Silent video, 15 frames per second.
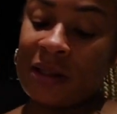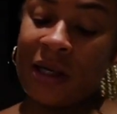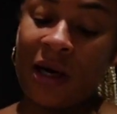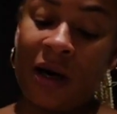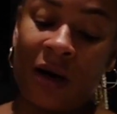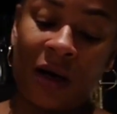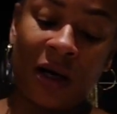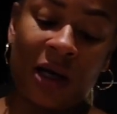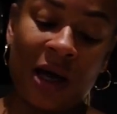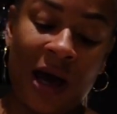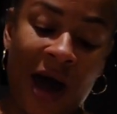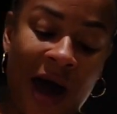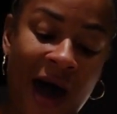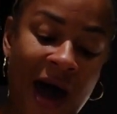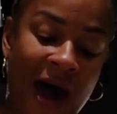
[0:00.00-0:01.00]
they already
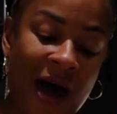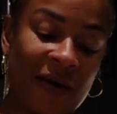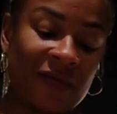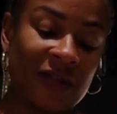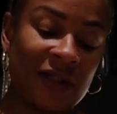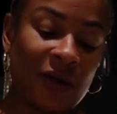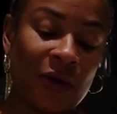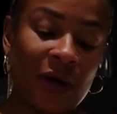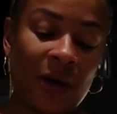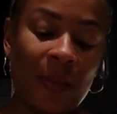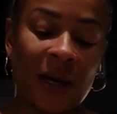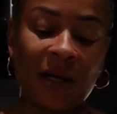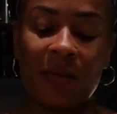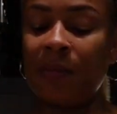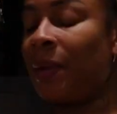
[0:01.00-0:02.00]
have sodium.
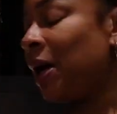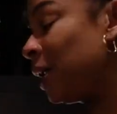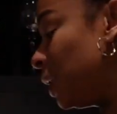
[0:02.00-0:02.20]
I didn't buy